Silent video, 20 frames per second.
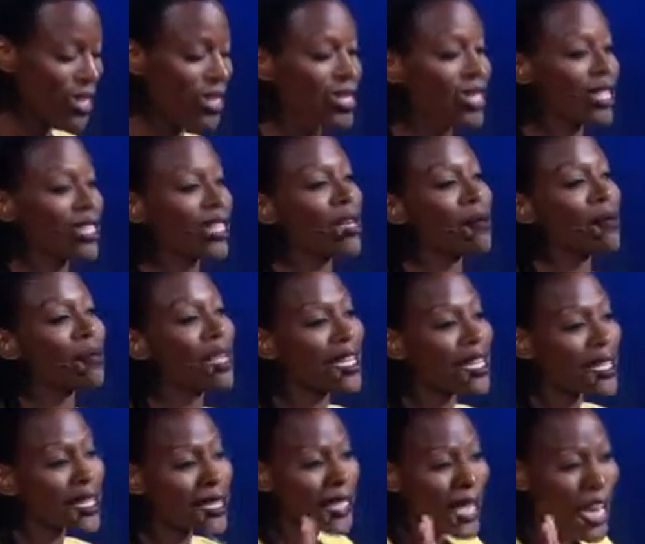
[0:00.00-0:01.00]
To claim that
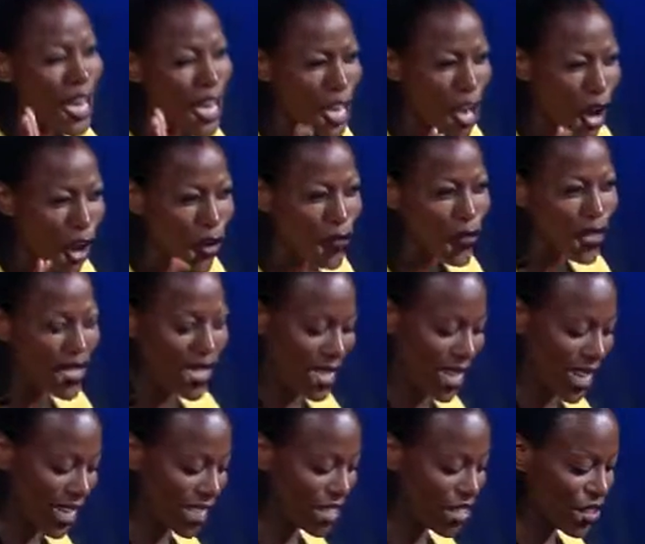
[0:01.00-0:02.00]
he's not really
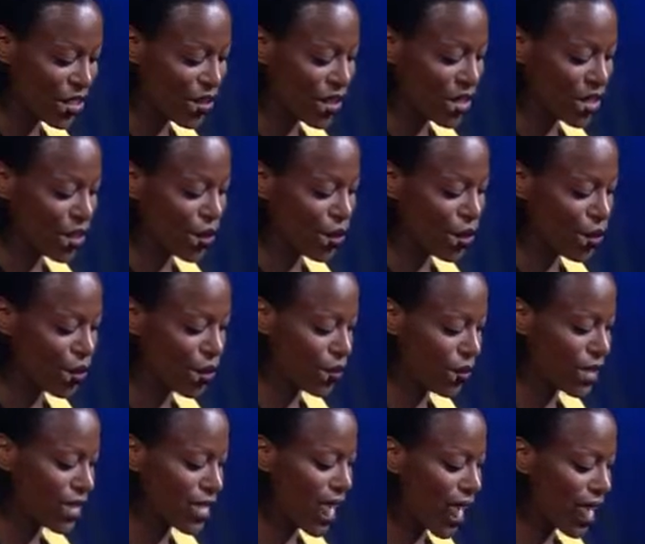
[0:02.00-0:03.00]
Nigerian, though,
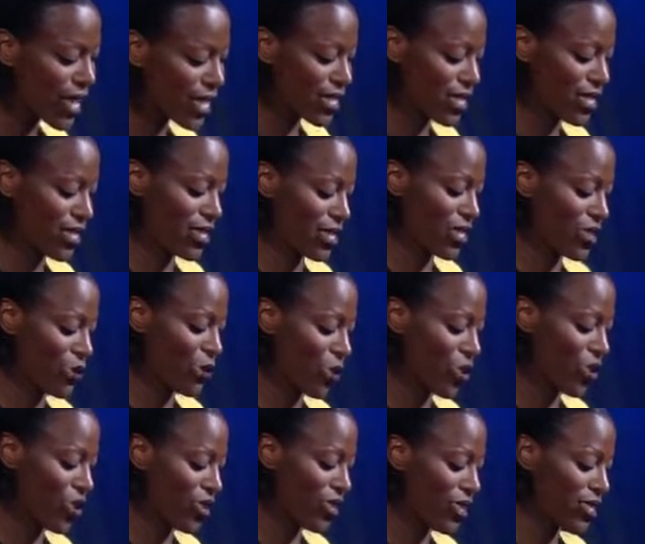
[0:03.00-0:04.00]
denies his
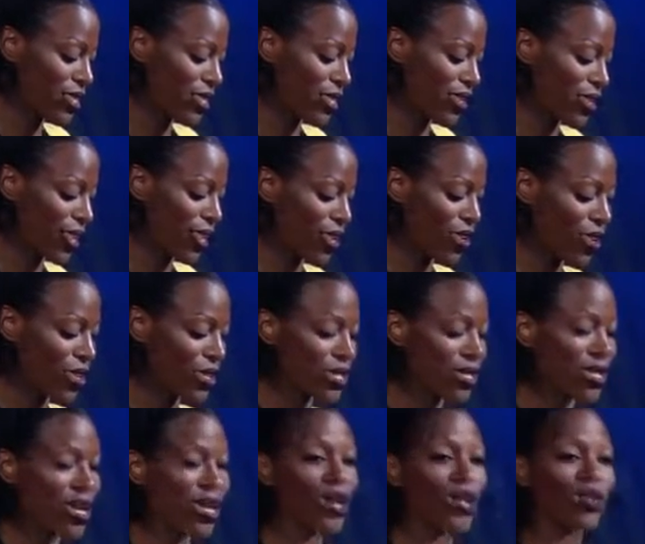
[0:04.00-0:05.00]
experience in
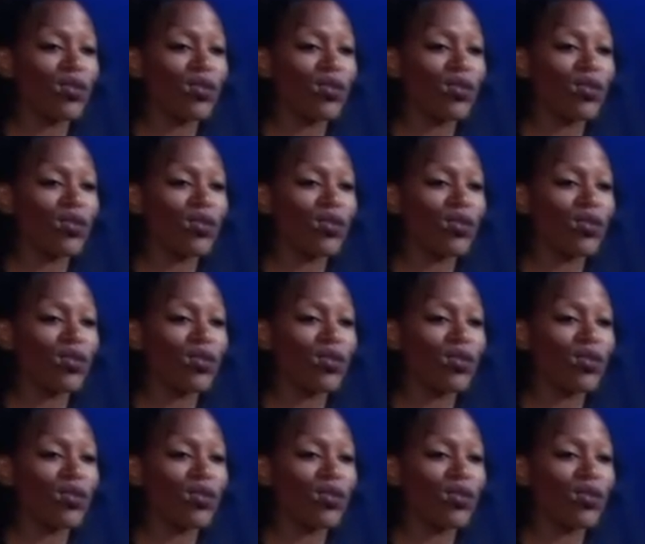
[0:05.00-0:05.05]
Lagos,